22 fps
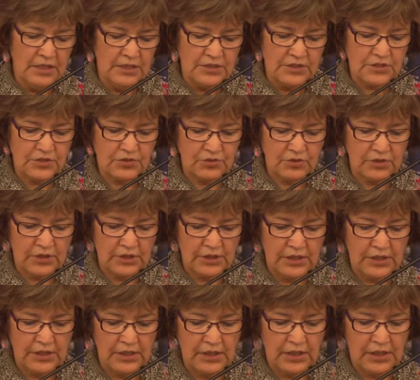
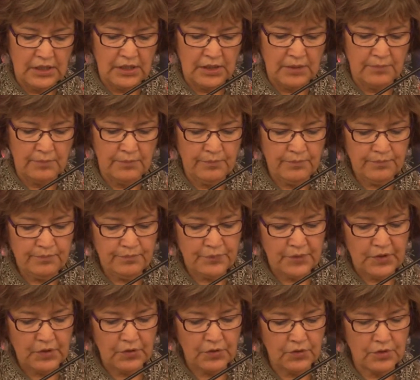certainly
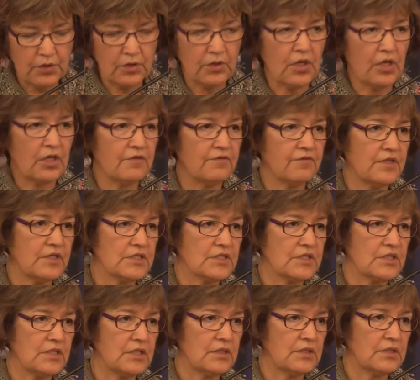heard a lot of
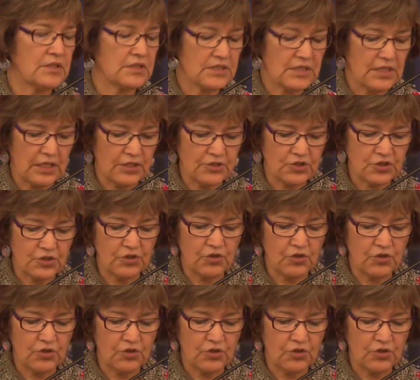this discussion.